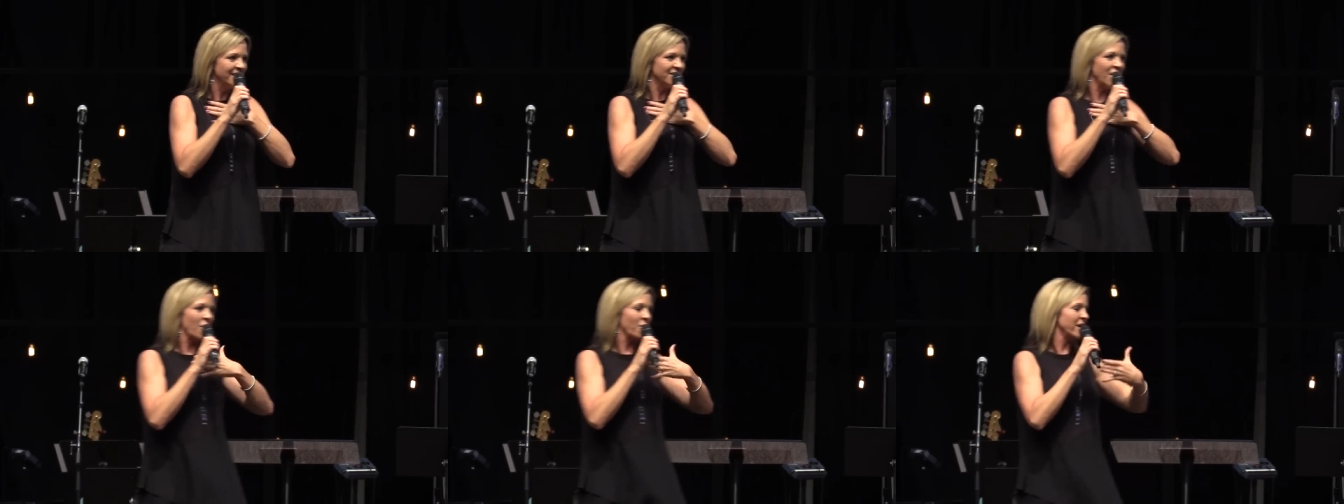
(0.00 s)

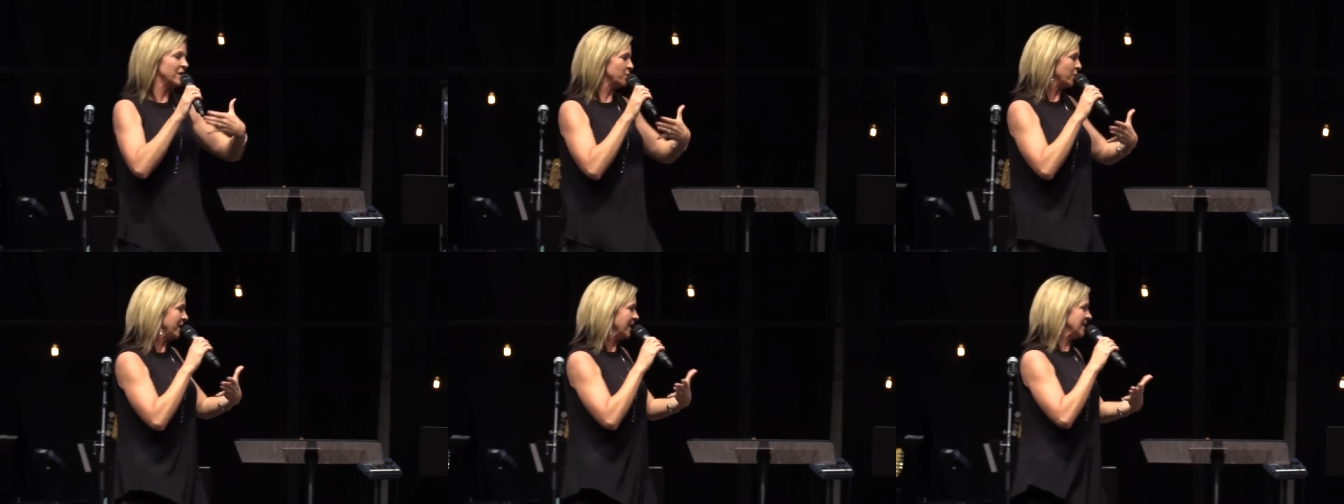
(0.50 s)
So it's
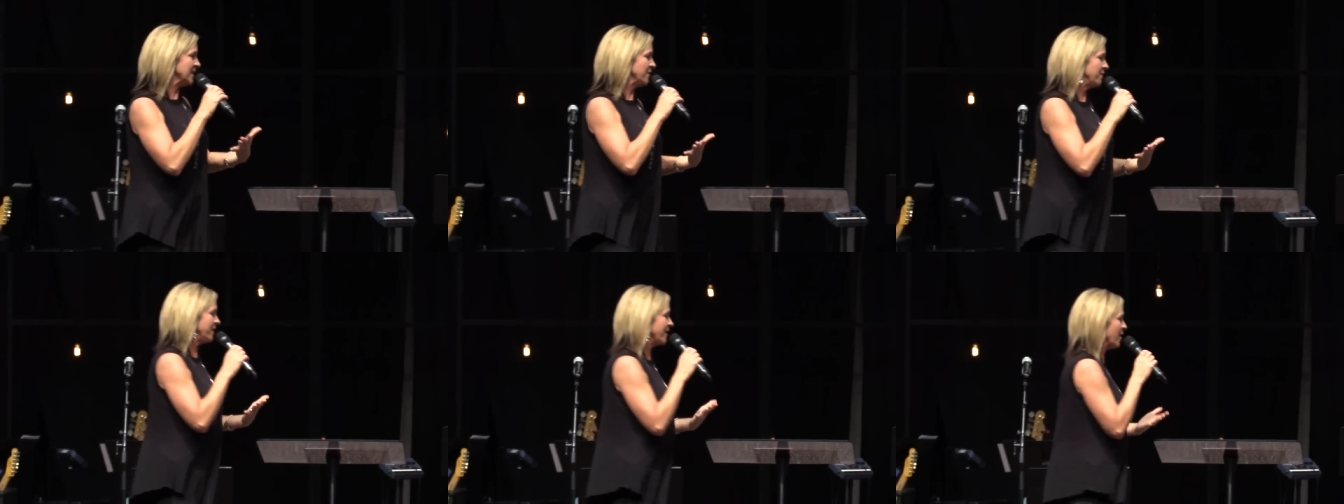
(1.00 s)
pretty easy
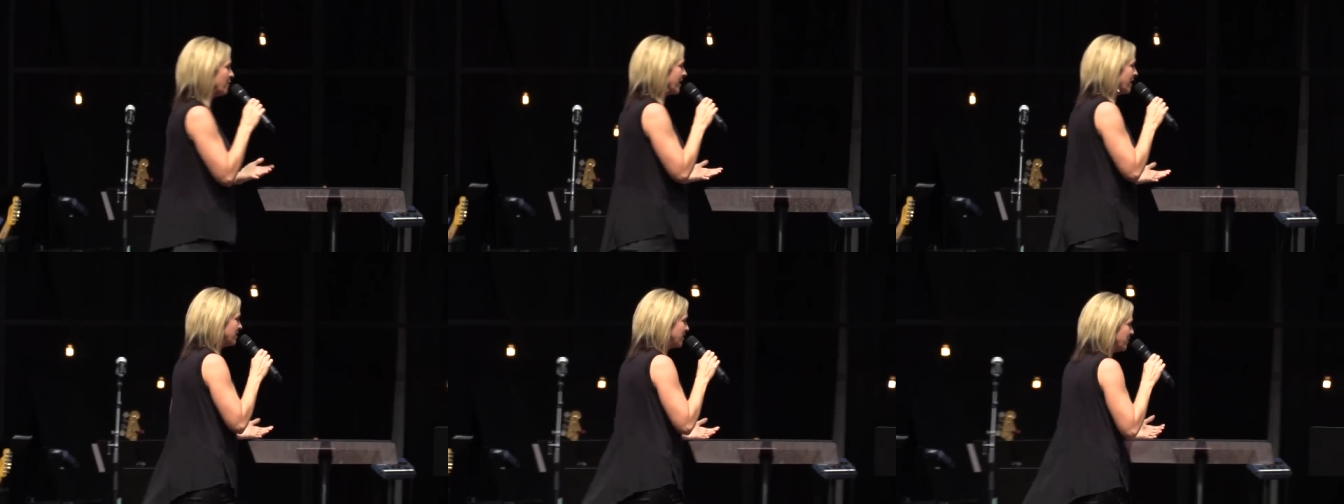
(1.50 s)
to figure out what
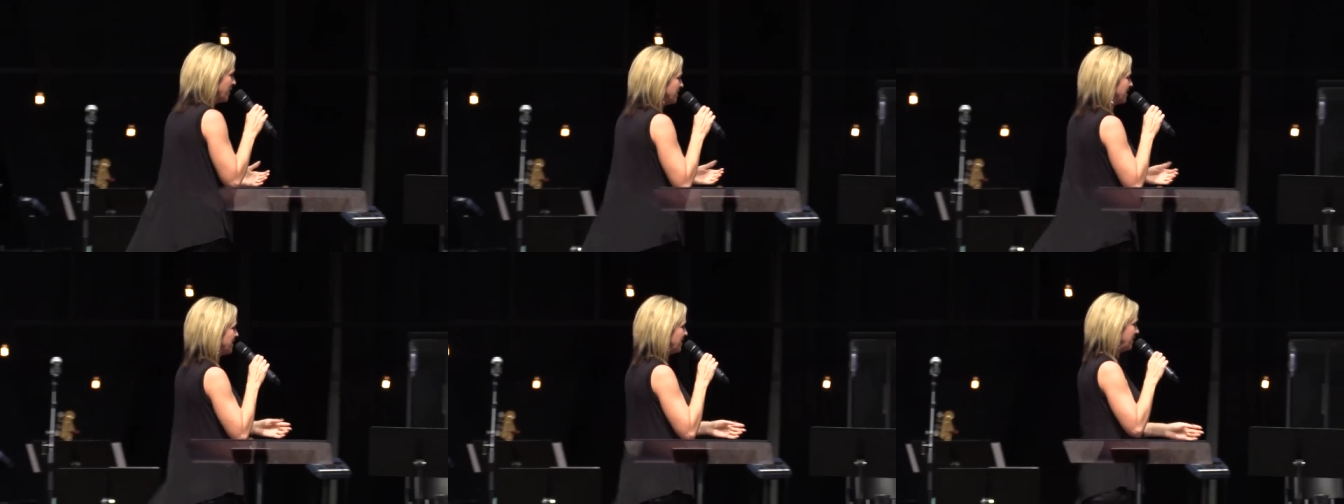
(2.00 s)
I was supposed to